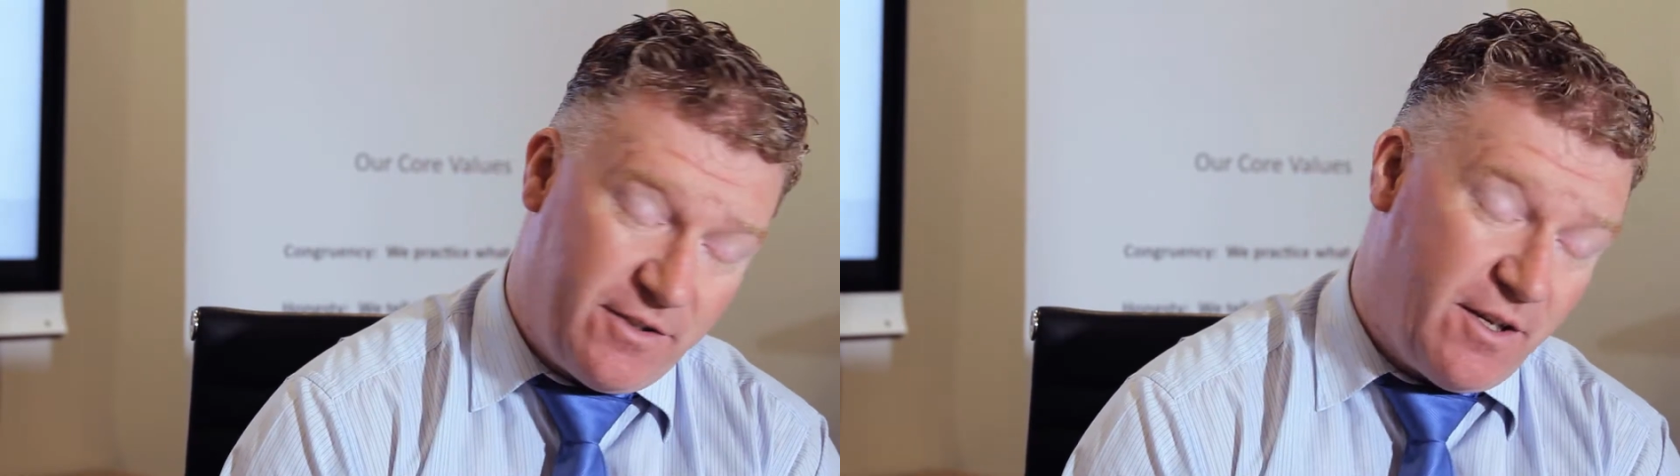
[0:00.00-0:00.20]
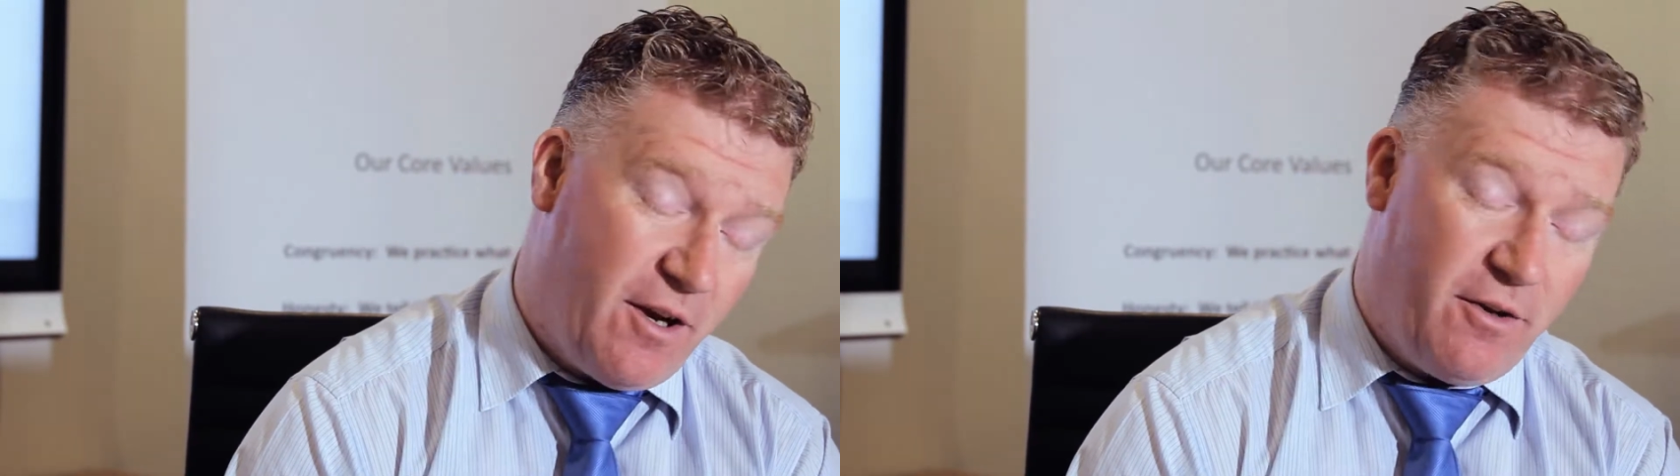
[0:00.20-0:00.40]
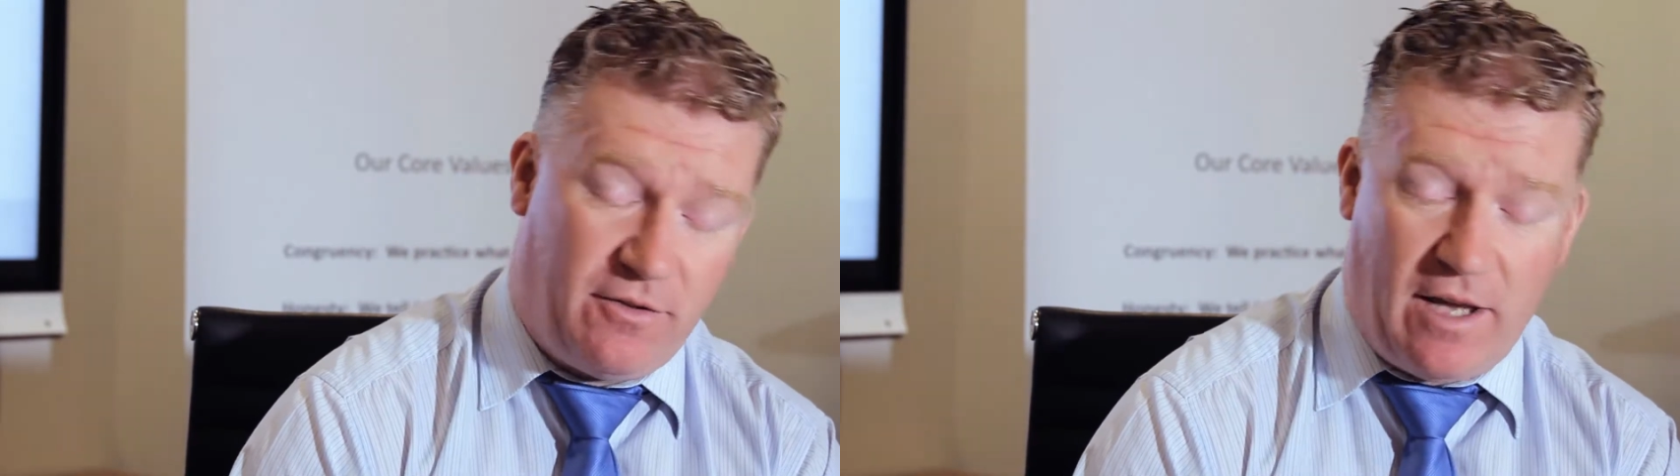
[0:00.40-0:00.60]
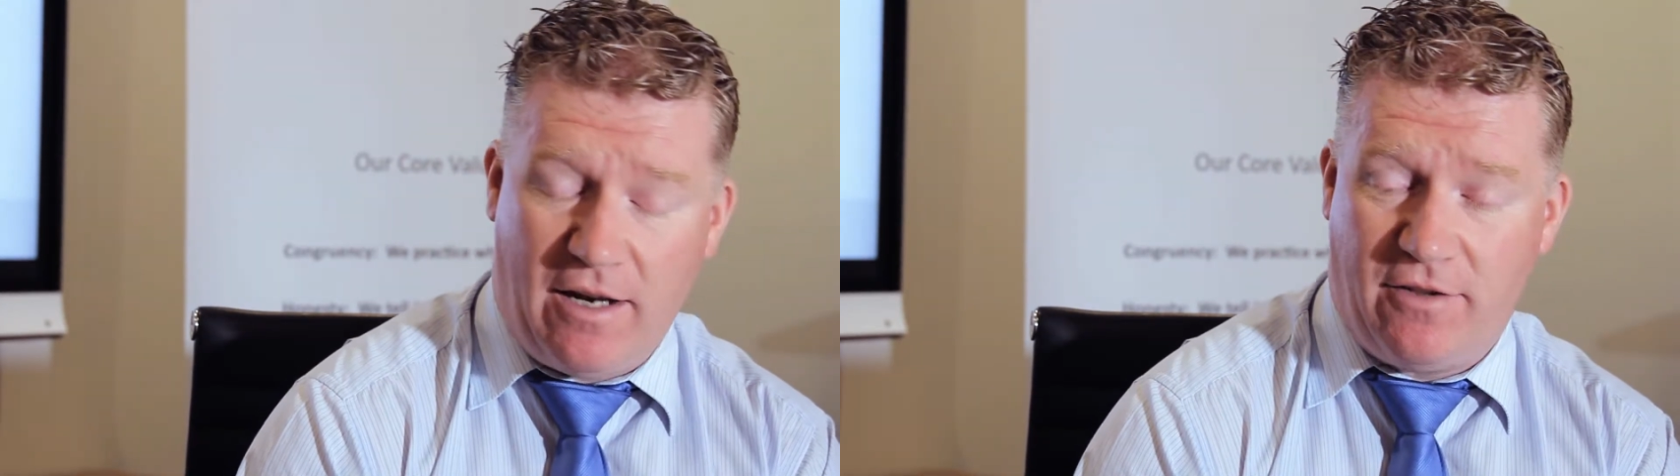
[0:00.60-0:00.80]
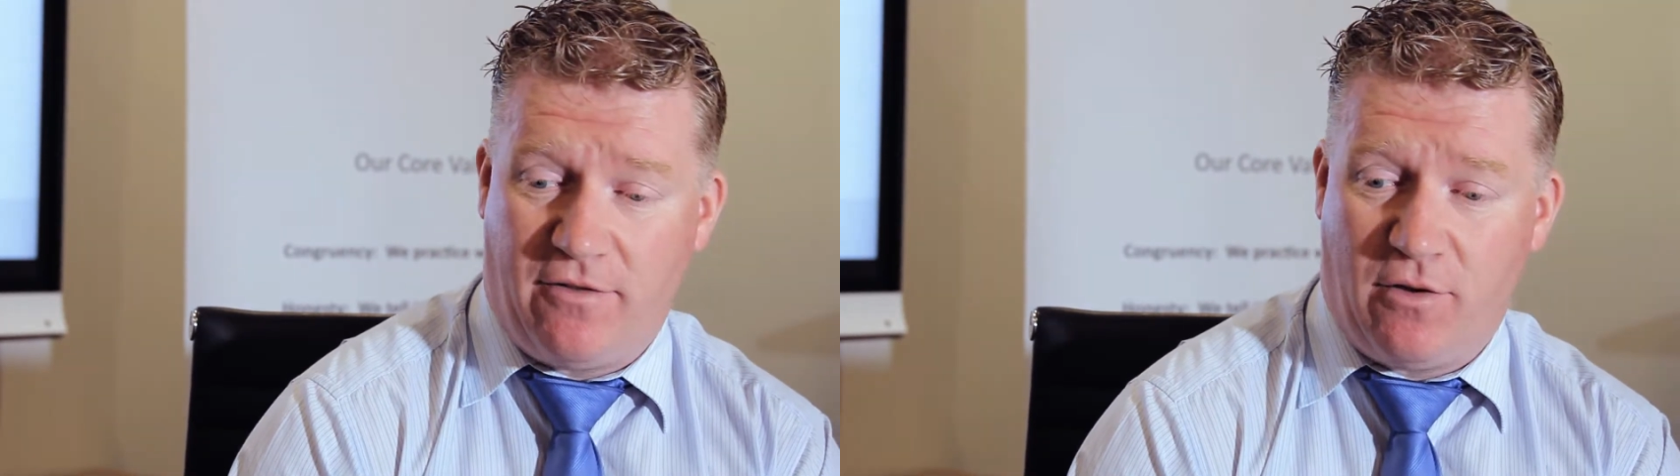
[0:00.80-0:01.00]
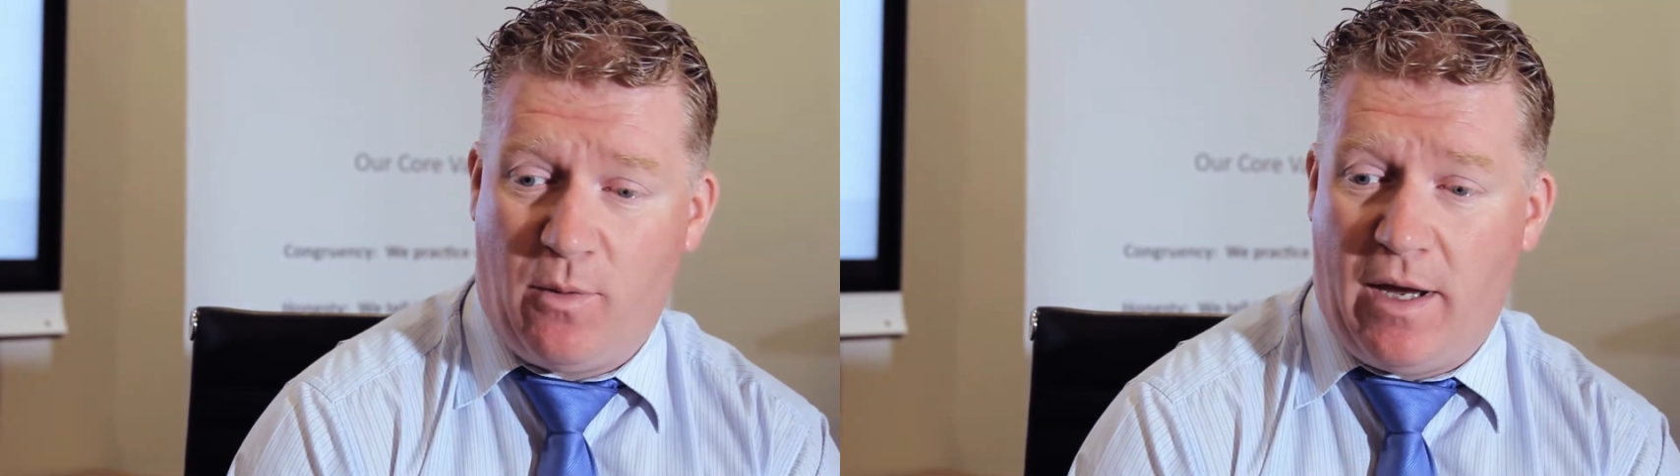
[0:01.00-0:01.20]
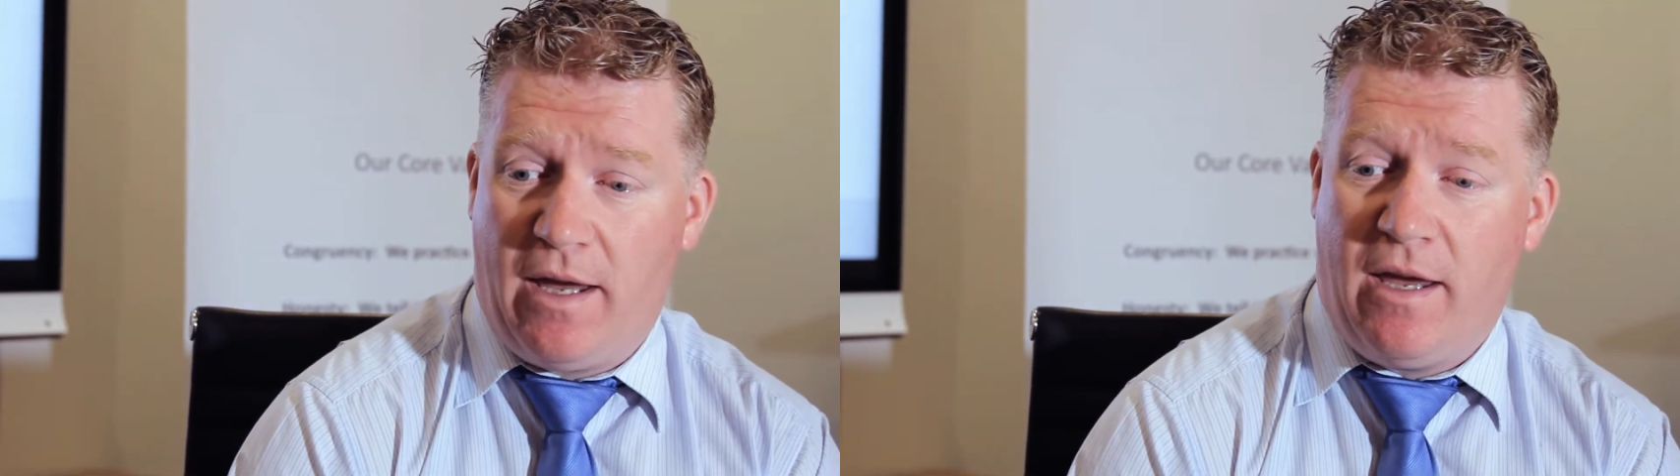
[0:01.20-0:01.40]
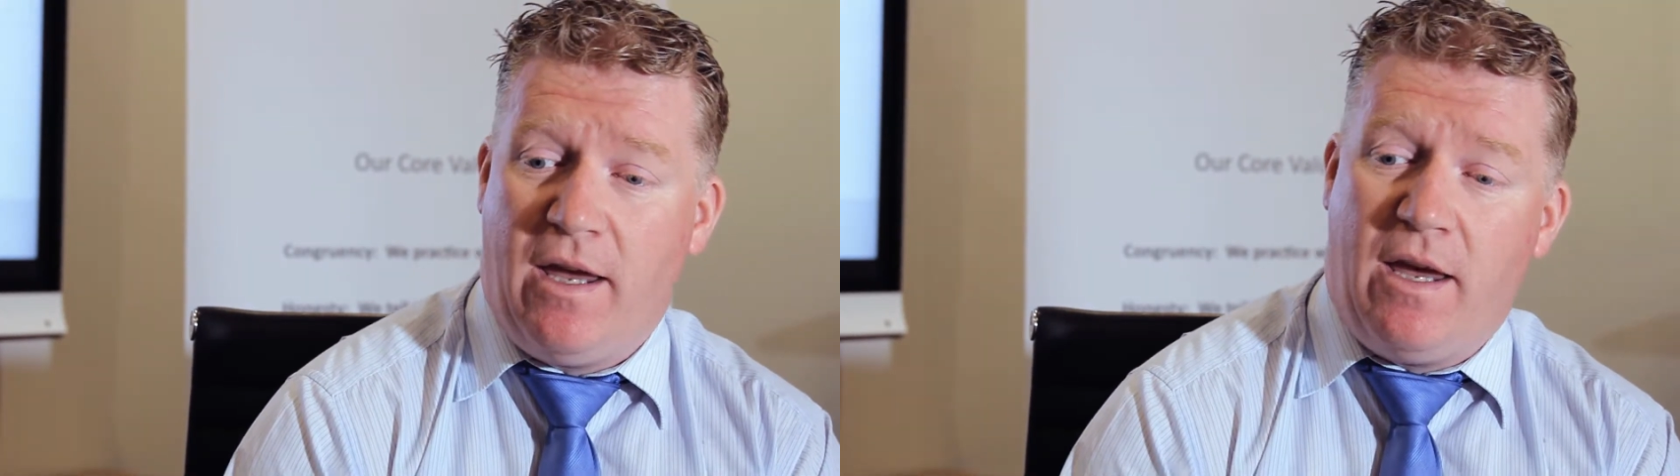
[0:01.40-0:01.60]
So data's everywhere.